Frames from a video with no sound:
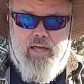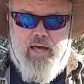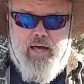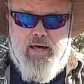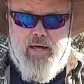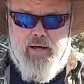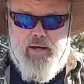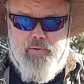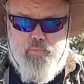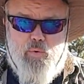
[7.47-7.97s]

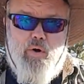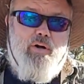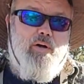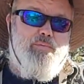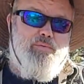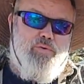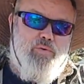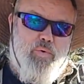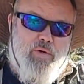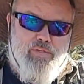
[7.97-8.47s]
welcome
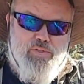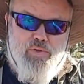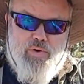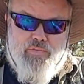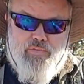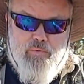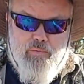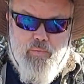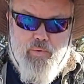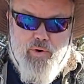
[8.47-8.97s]
to
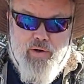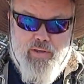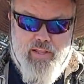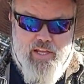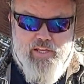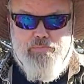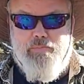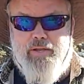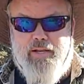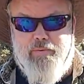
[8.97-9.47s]
Whatsoever More or
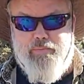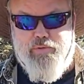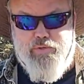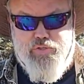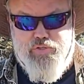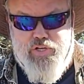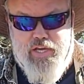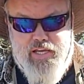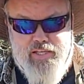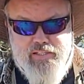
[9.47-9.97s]
Less. My name is
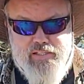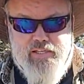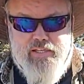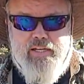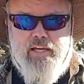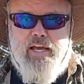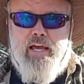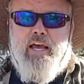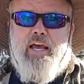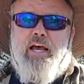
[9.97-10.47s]
Jason.
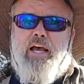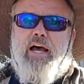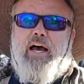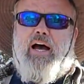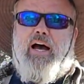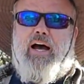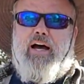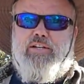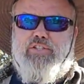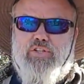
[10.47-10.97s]

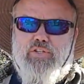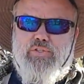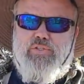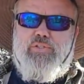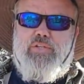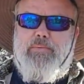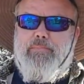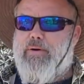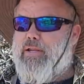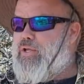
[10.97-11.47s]
Just
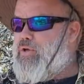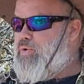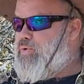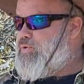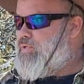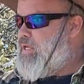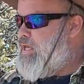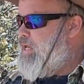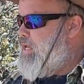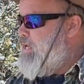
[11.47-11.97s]
somebody
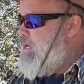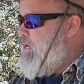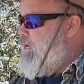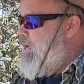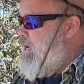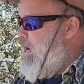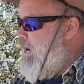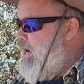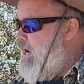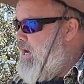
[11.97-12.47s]
who's
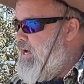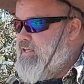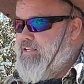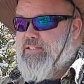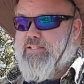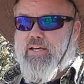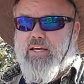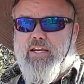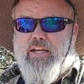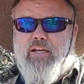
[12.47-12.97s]

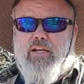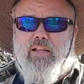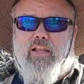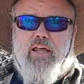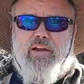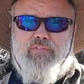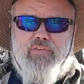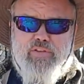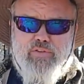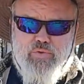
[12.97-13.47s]
studied a lot
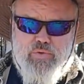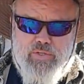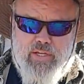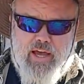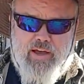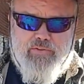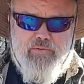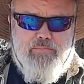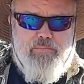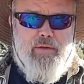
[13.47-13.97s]
of Ezra
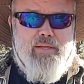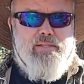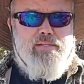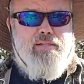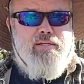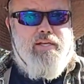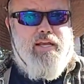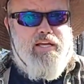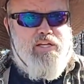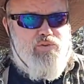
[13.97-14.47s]
Taft
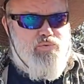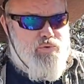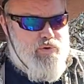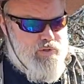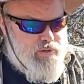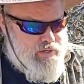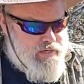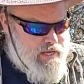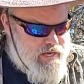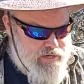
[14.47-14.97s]
Benson, H.
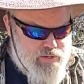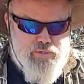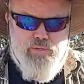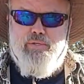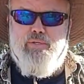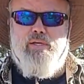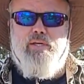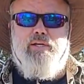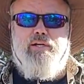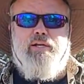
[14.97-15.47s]
Ferlin
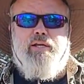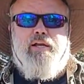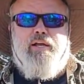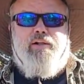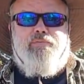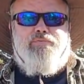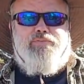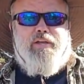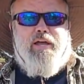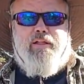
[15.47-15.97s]
Anderson,
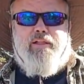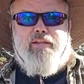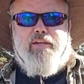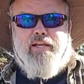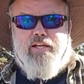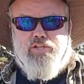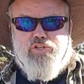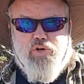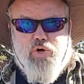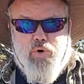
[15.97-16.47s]
Dallin
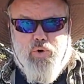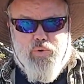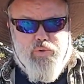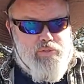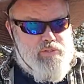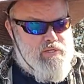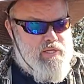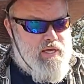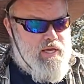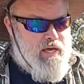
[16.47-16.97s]
H.
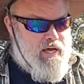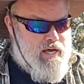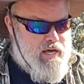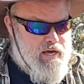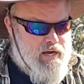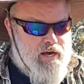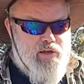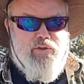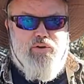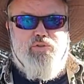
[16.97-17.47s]
Oaks,
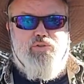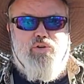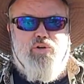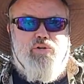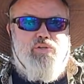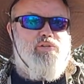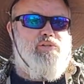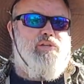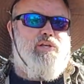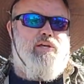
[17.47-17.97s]
other
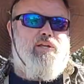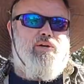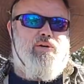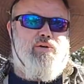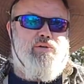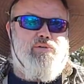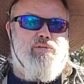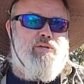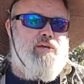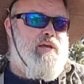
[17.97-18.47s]
church
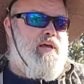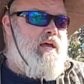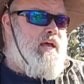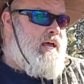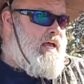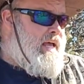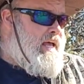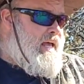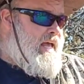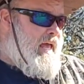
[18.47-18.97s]
leaders,
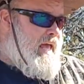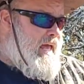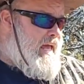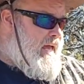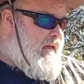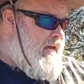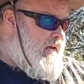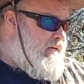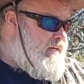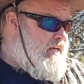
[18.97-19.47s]

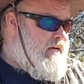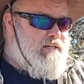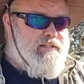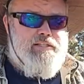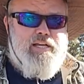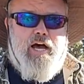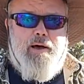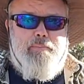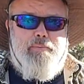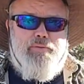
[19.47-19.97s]
and on
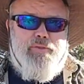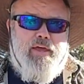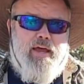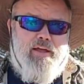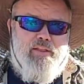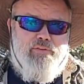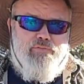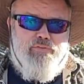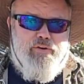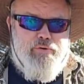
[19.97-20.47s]
top of that,
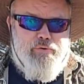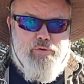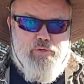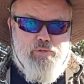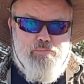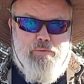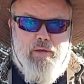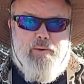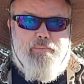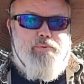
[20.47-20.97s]
the Federalist
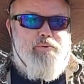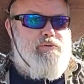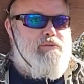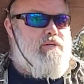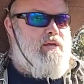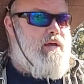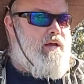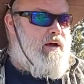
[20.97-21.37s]
Papers,